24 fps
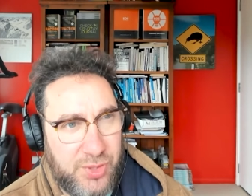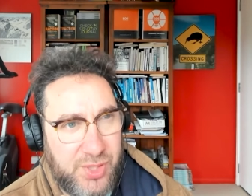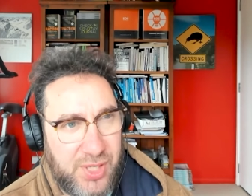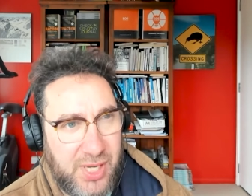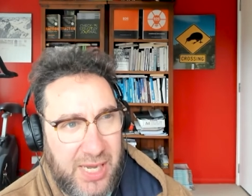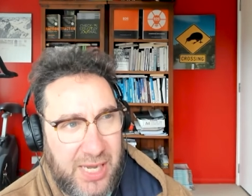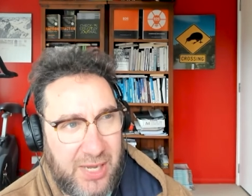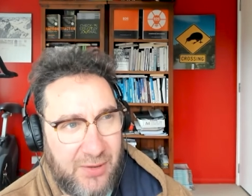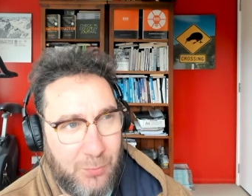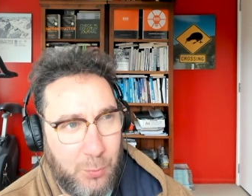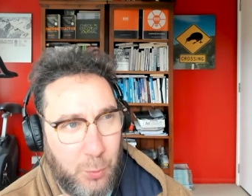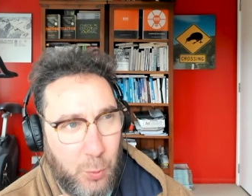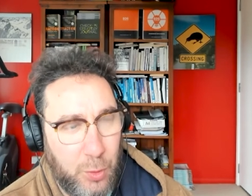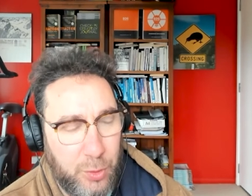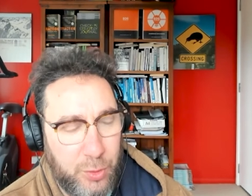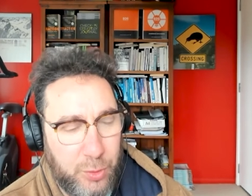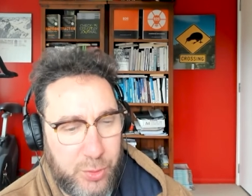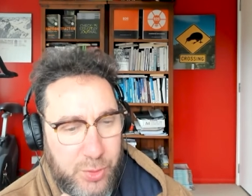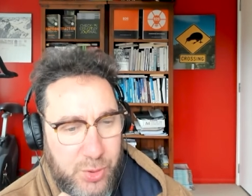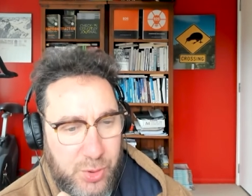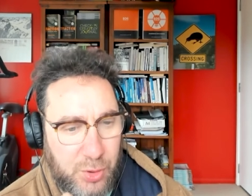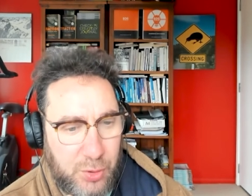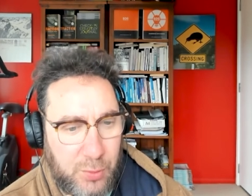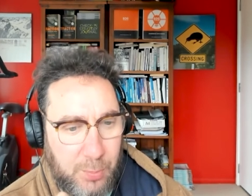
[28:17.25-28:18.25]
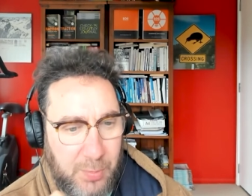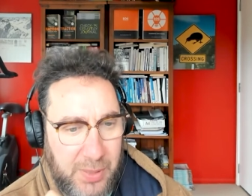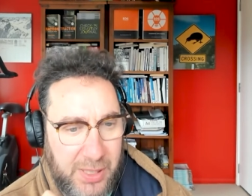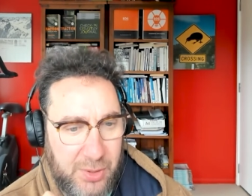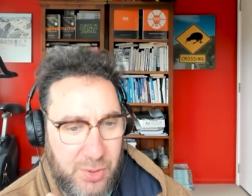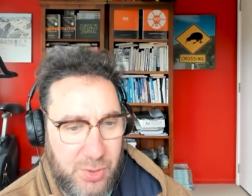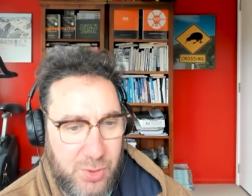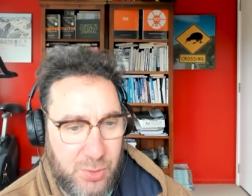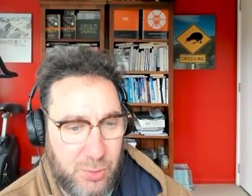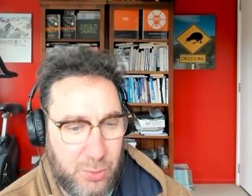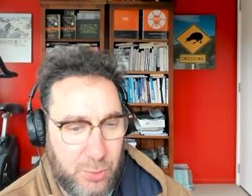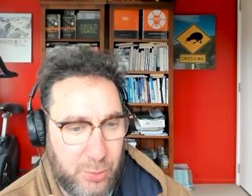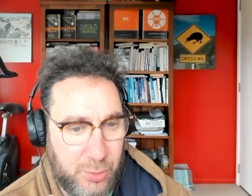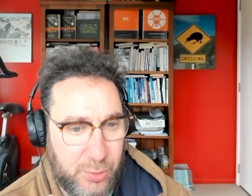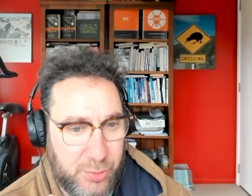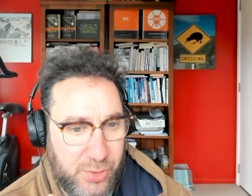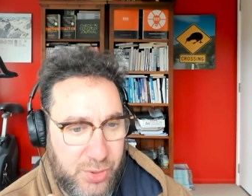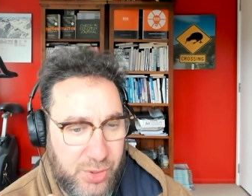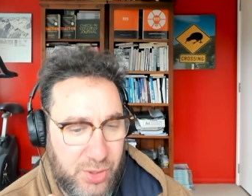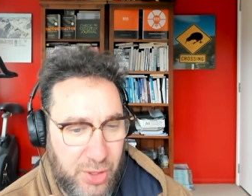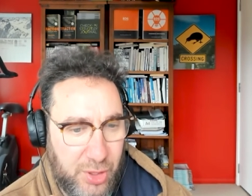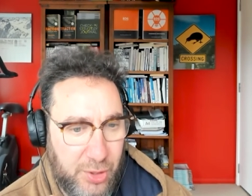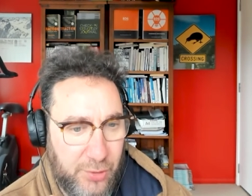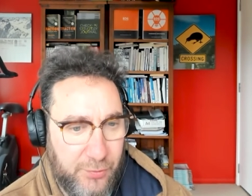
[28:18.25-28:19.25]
to have one or two mentors